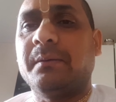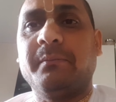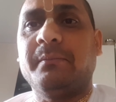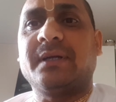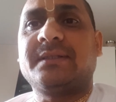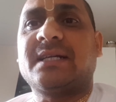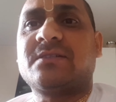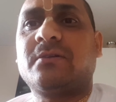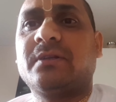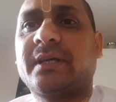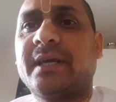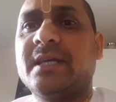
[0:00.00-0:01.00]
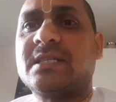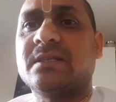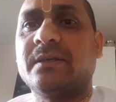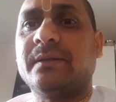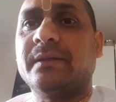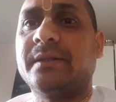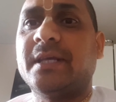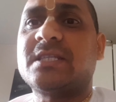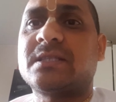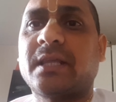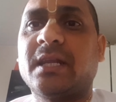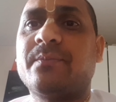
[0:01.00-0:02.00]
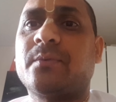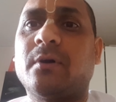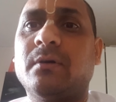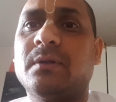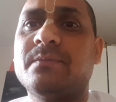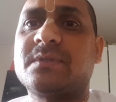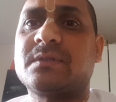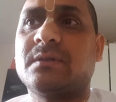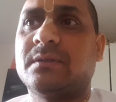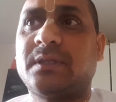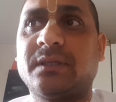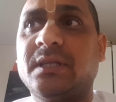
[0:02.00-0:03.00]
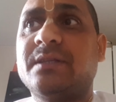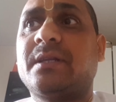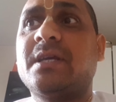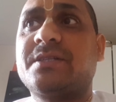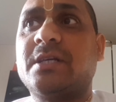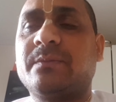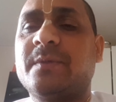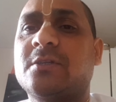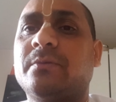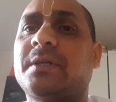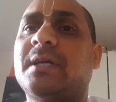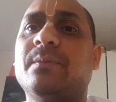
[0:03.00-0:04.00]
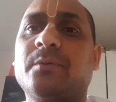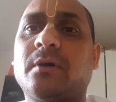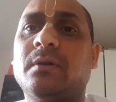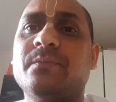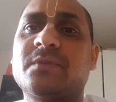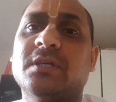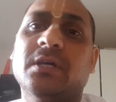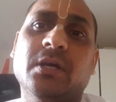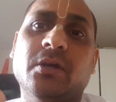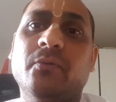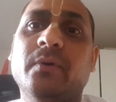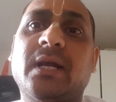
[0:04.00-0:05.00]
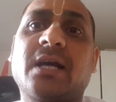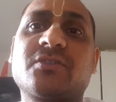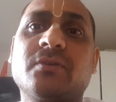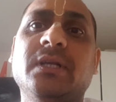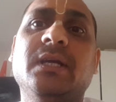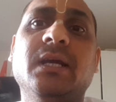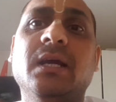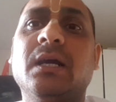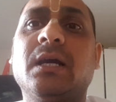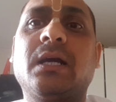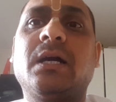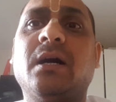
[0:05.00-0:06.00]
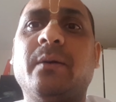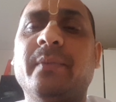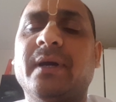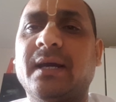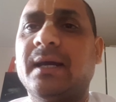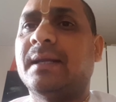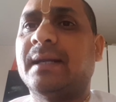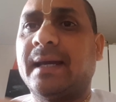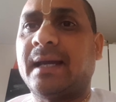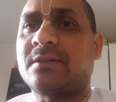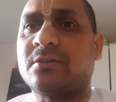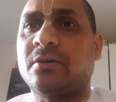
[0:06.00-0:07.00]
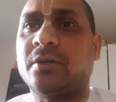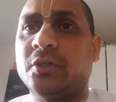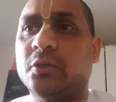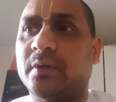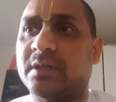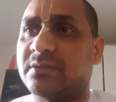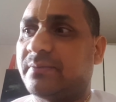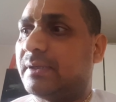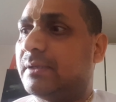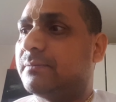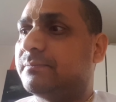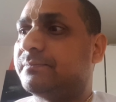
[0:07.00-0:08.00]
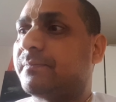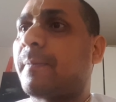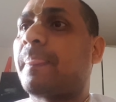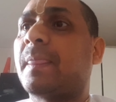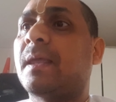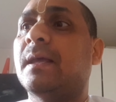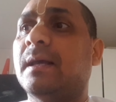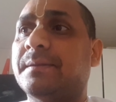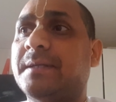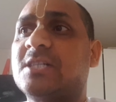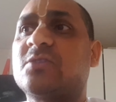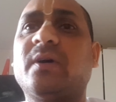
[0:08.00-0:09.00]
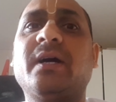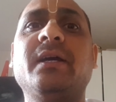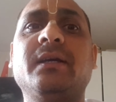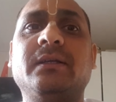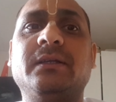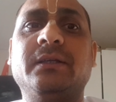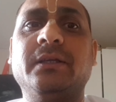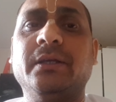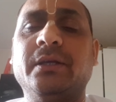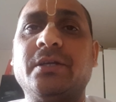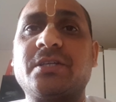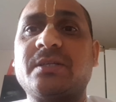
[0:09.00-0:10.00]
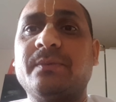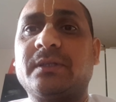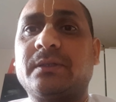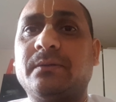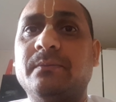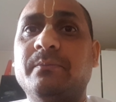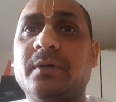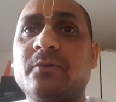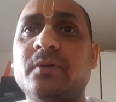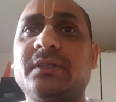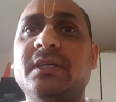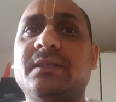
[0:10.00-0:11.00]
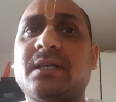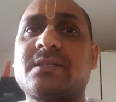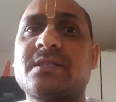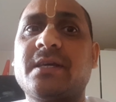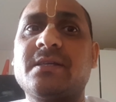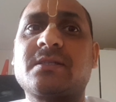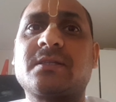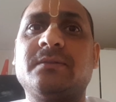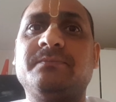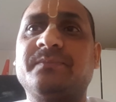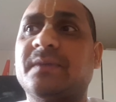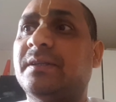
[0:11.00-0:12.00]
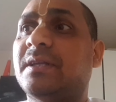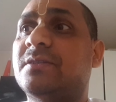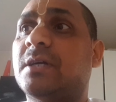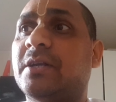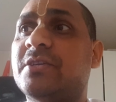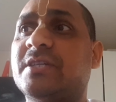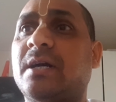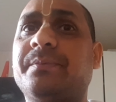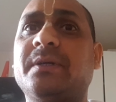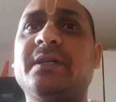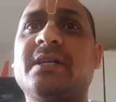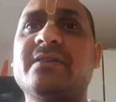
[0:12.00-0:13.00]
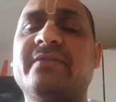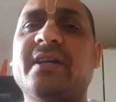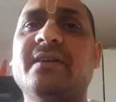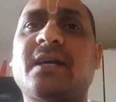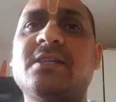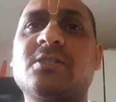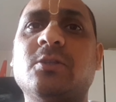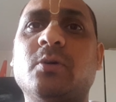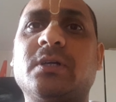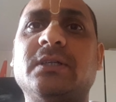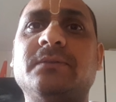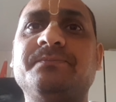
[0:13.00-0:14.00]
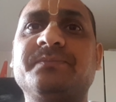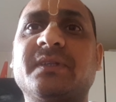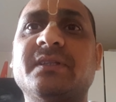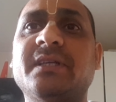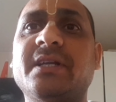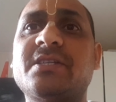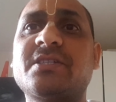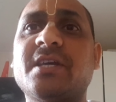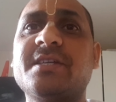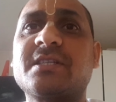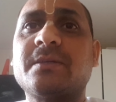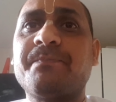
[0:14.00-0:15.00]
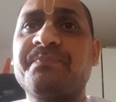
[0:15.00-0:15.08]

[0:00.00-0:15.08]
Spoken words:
But that's not the case. These three problems, these three statements of the real problems will actually come and act on you as well. That's why Srimad Bhagavad Gita says in 13th chapter, that is a very nice sloka, that it says,